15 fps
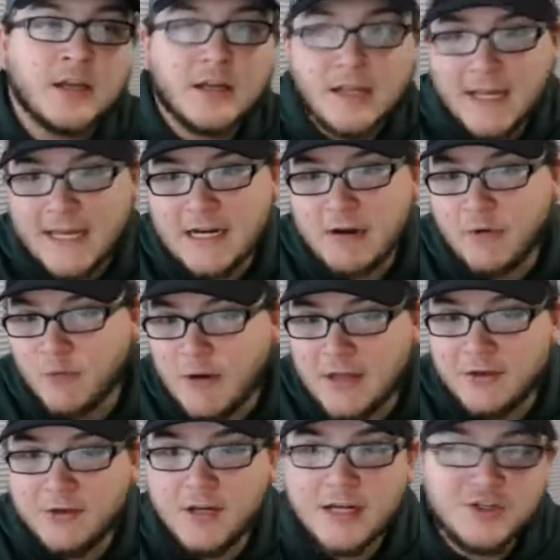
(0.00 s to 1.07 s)
And I would
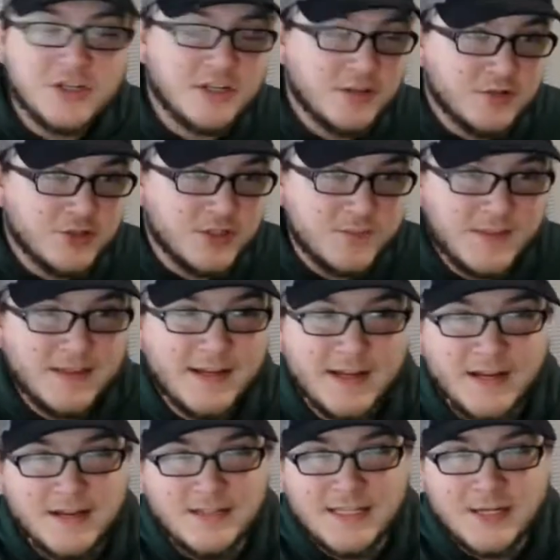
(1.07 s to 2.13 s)
rather A.J. Dillon just be like
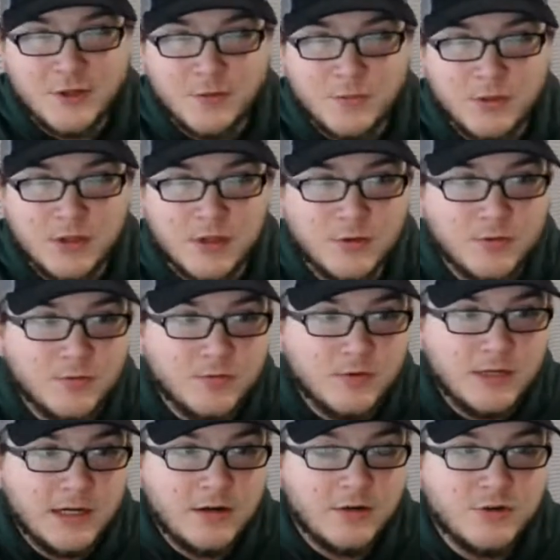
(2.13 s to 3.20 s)
a tier below
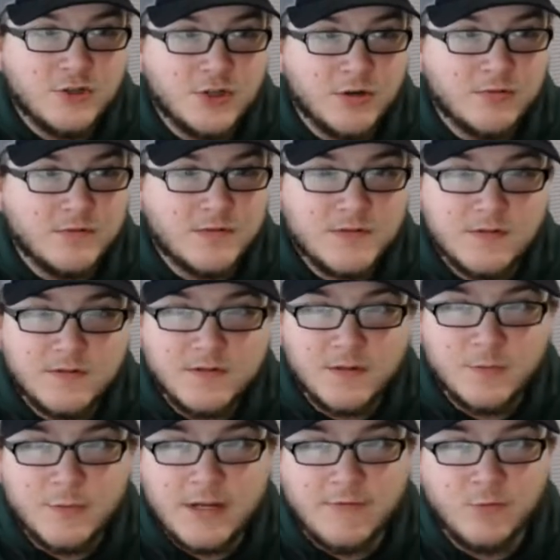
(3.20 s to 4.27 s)
Aaron Jones so
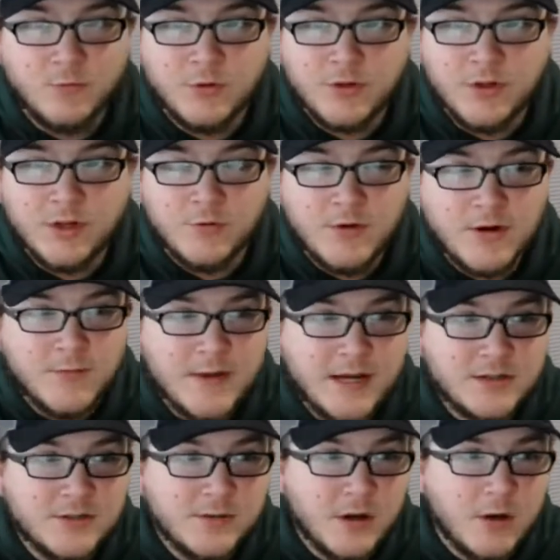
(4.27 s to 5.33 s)
that we have a really good running back
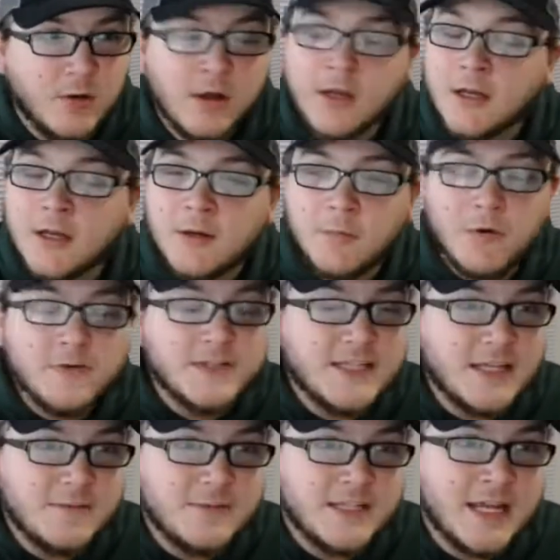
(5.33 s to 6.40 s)
duo. Most
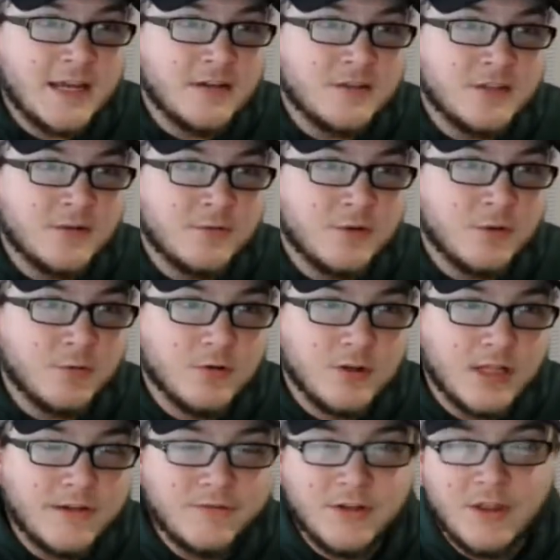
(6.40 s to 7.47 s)
teams can't do the whole
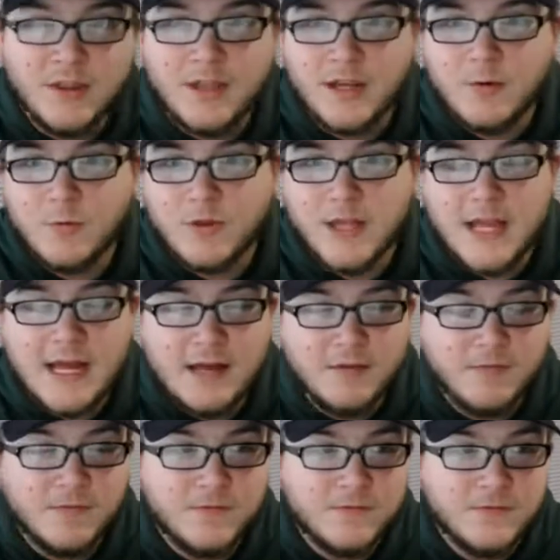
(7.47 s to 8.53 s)
Cleveland thing where they
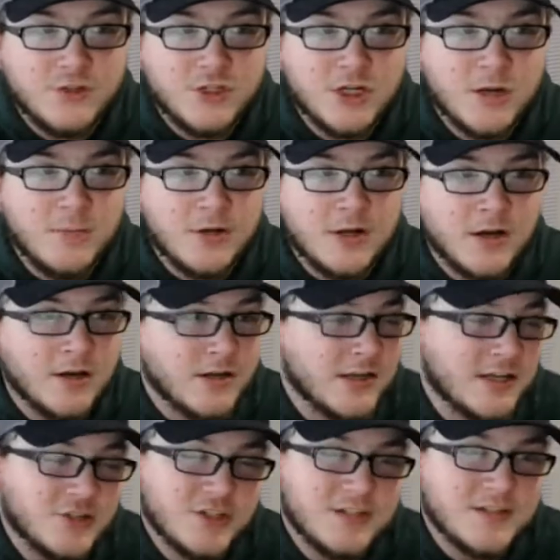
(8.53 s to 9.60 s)
have Chubb and Hunt. It
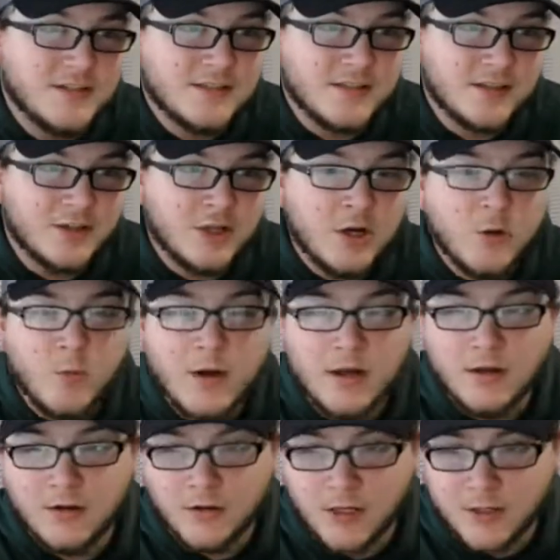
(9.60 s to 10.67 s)
just doesn't go
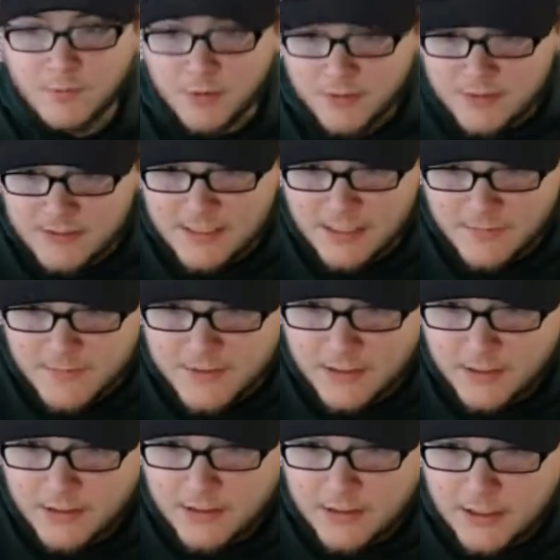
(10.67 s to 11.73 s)
well on most teams.
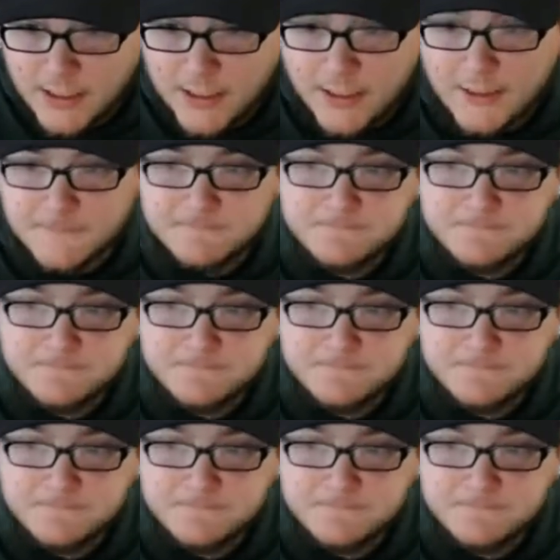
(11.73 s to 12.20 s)
I